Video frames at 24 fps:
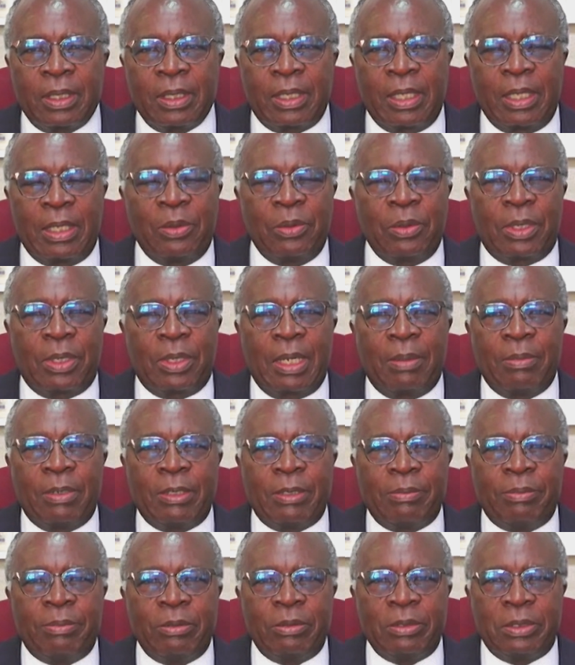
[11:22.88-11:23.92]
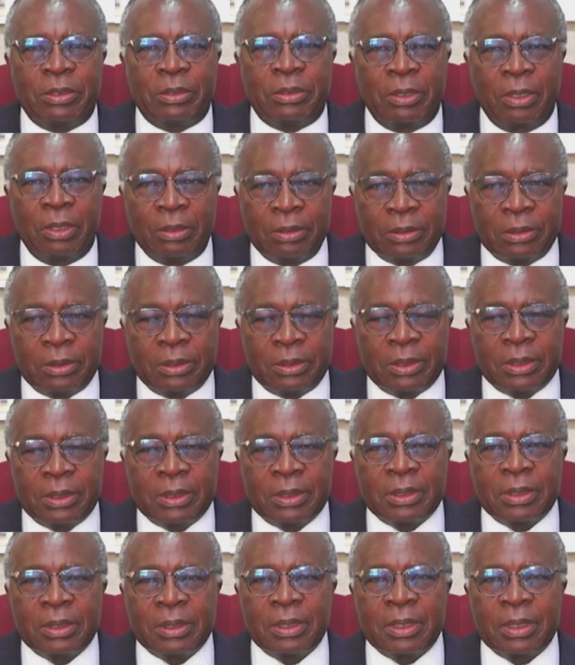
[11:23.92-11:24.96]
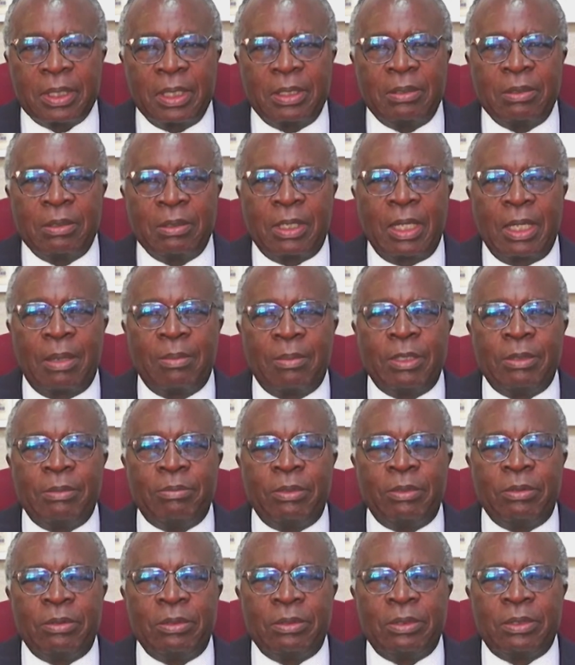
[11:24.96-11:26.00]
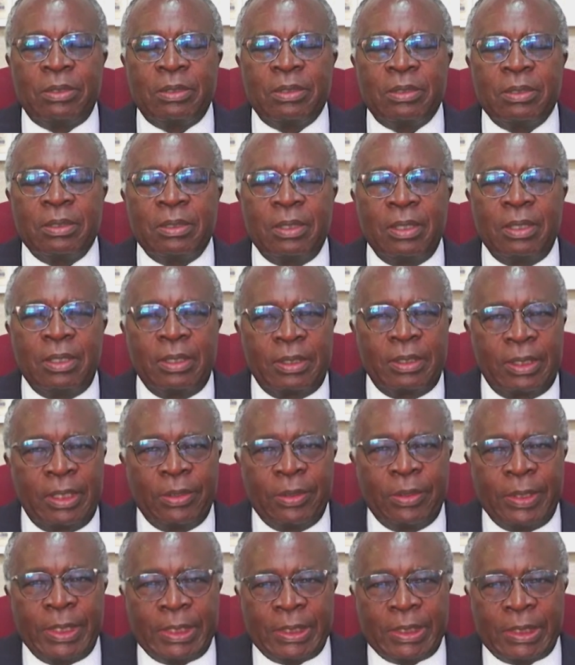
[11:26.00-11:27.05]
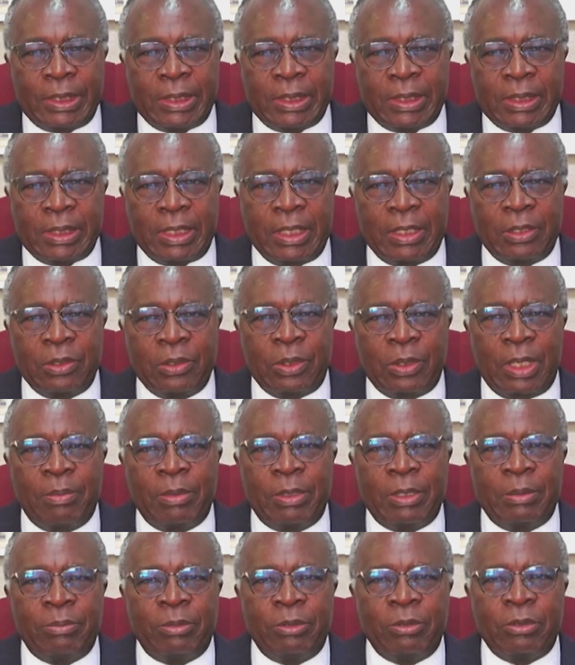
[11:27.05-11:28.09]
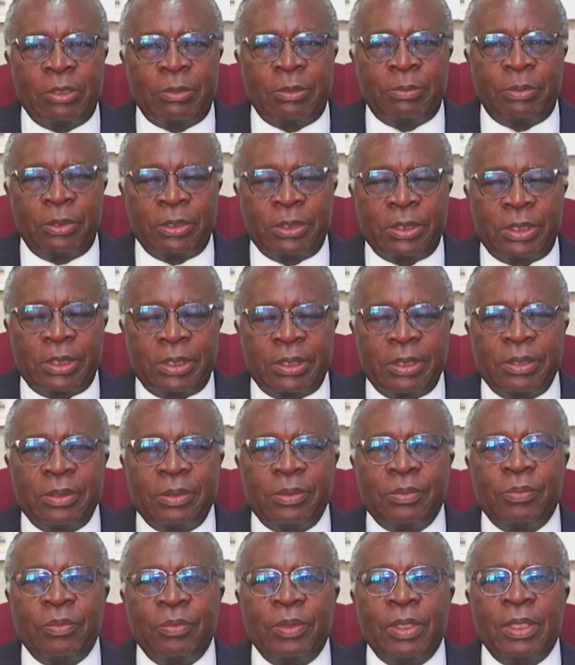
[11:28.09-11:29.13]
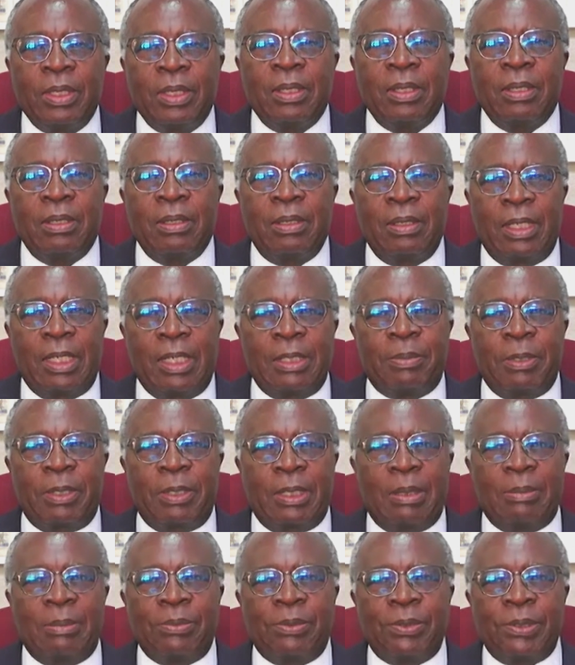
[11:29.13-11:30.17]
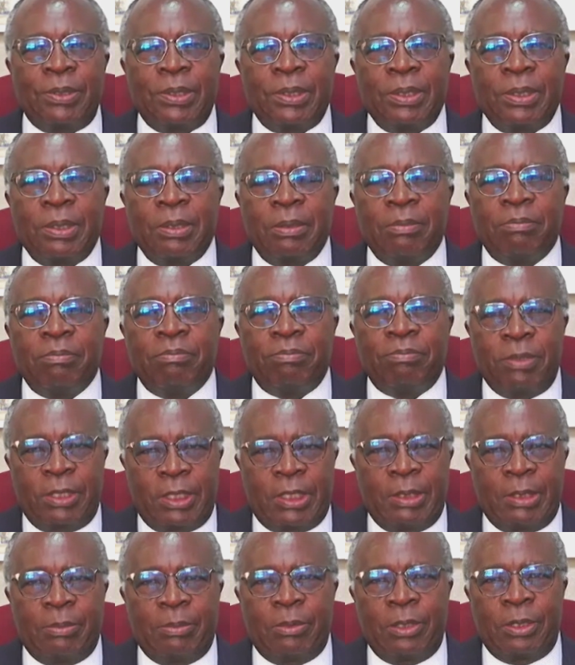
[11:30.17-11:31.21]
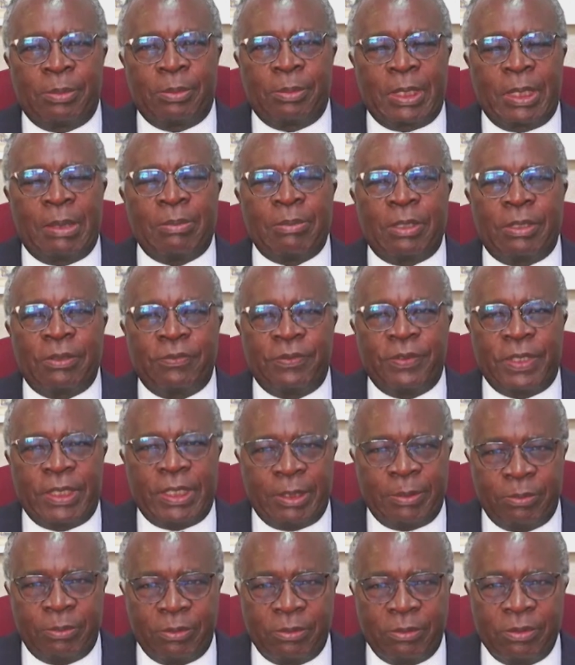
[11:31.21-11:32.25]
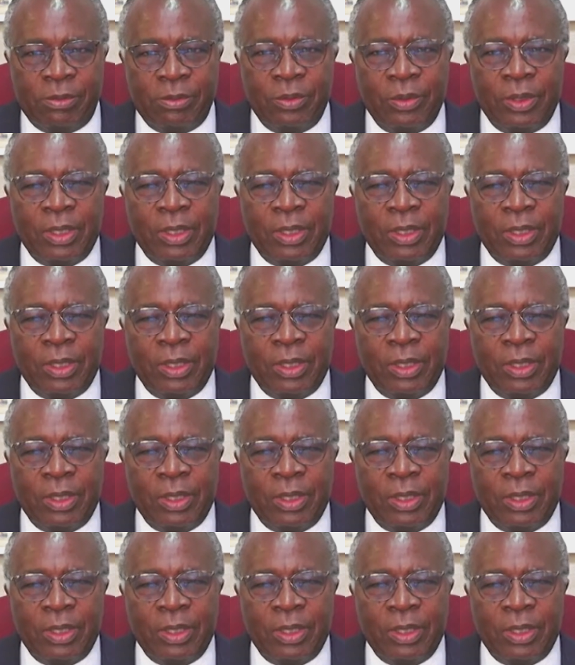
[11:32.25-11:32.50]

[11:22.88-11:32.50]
Can you come and build roads? Can you come and build railways? Can you come and build ports? That becomes possible, it becomes feasible.